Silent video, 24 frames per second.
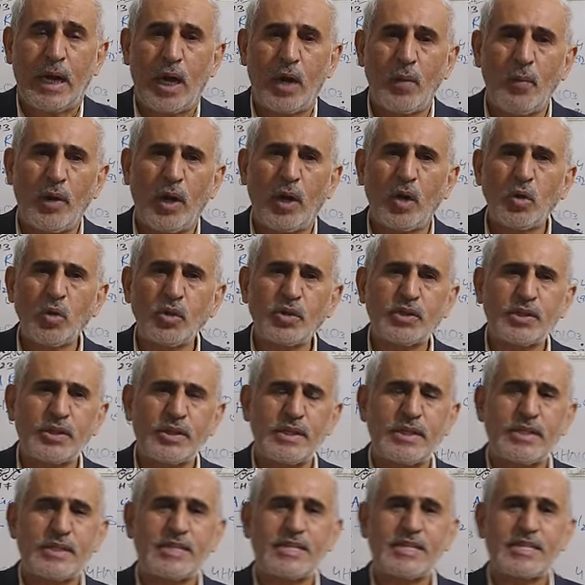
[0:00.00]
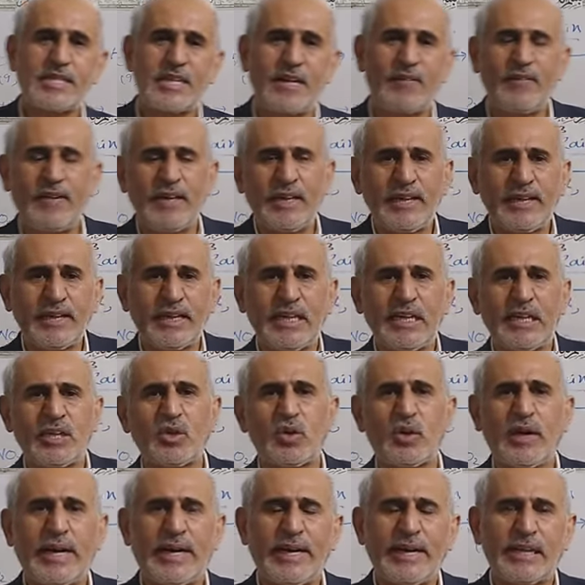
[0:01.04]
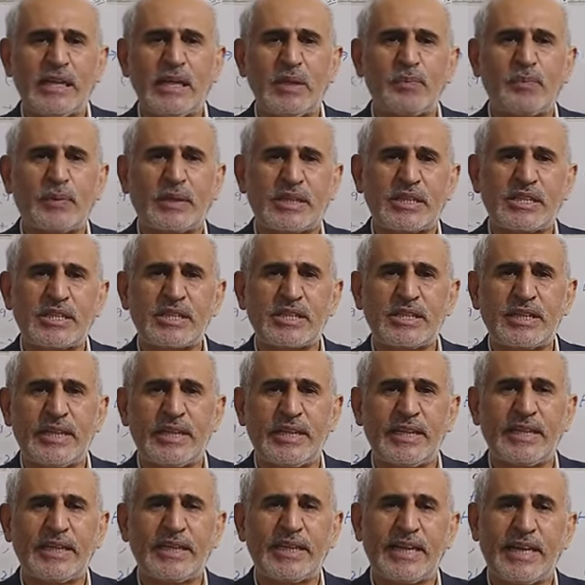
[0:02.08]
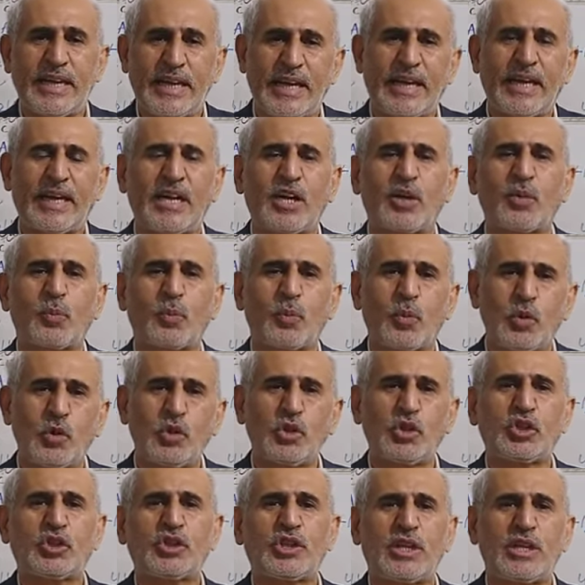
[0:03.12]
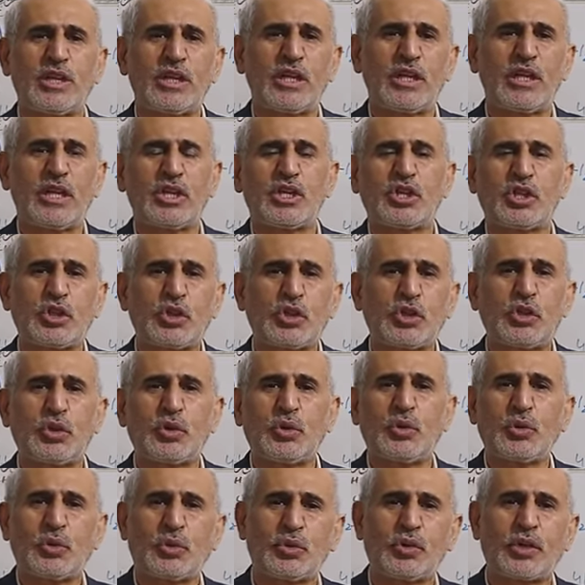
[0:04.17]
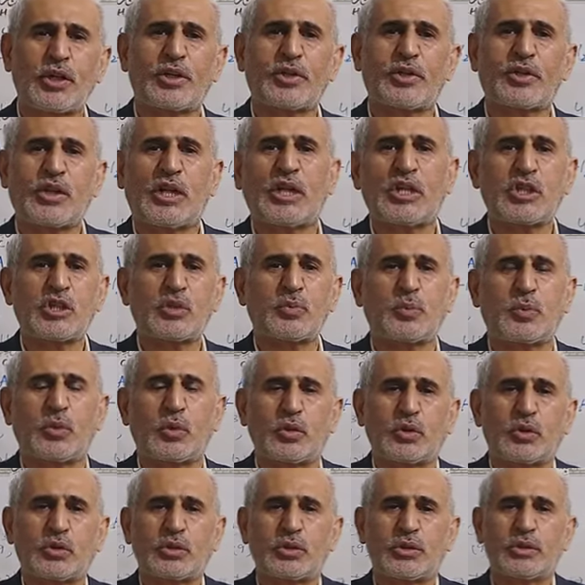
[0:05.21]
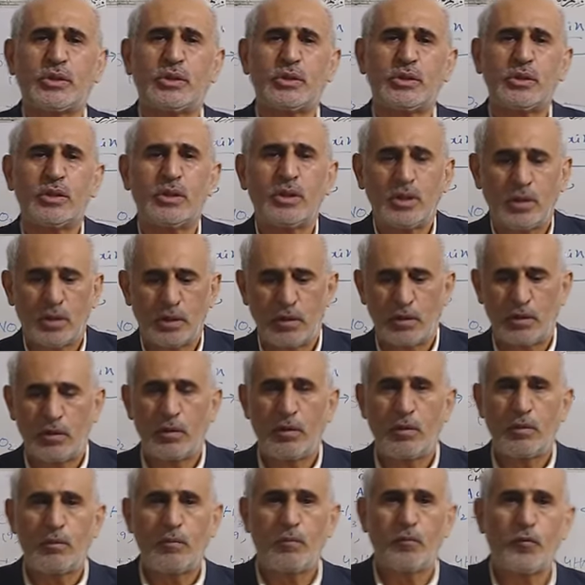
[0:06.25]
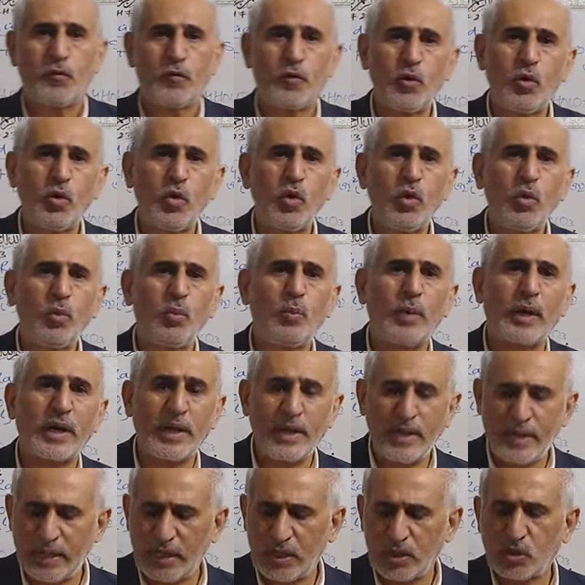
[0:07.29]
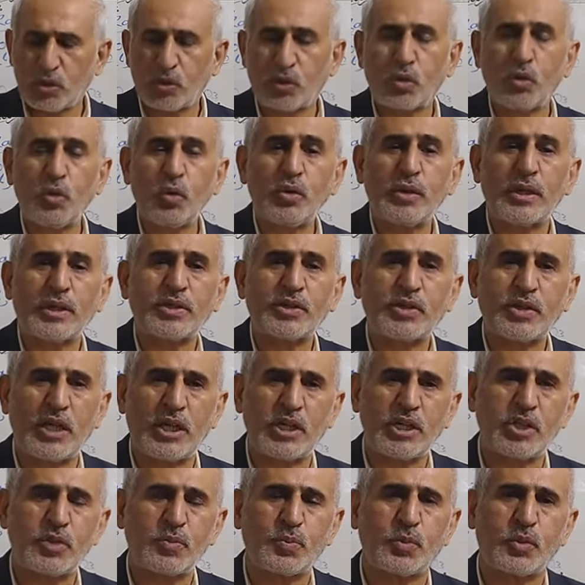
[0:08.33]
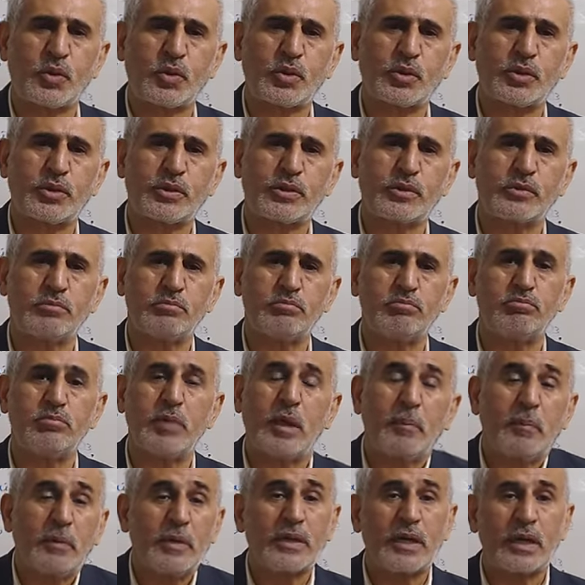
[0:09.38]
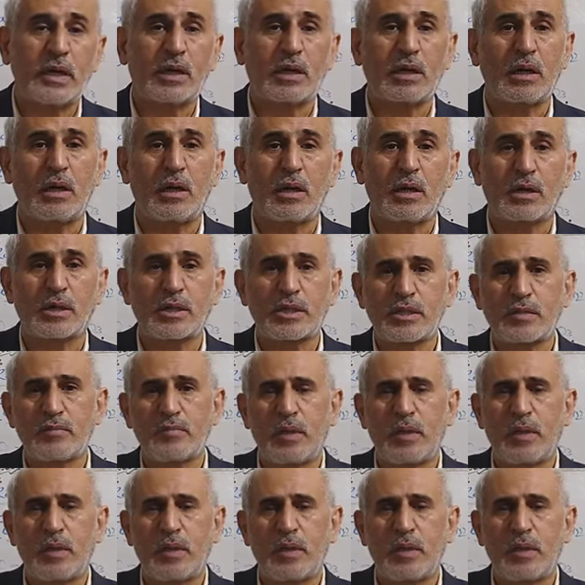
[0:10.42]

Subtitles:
About 70 to 80% air pollution is due to the transport. Fuel burning through the transport, maybe the cars,